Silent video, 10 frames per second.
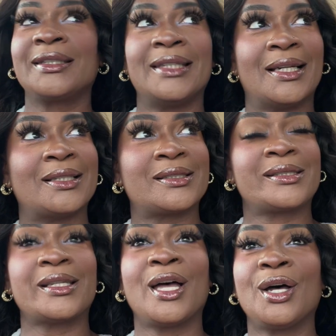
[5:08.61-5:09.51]
Yeah,
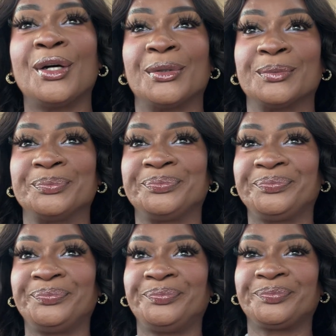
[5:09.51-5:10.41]
so,
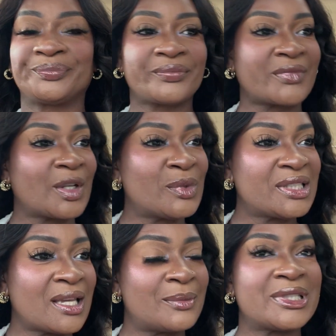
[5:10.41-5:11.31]
what
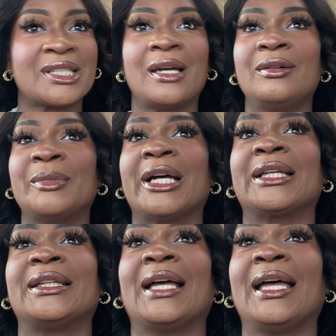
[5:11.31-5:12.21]
time is it? Oh my
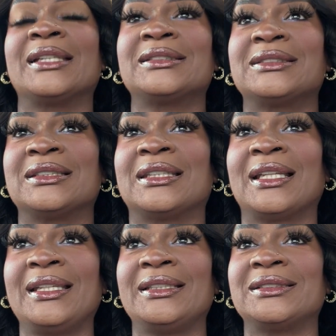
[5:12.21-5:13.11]
God, it's
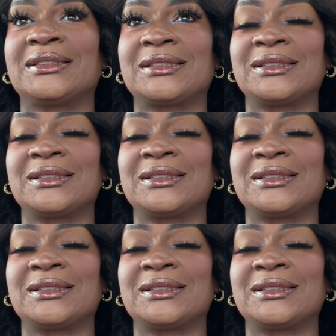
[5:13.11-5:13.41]
late.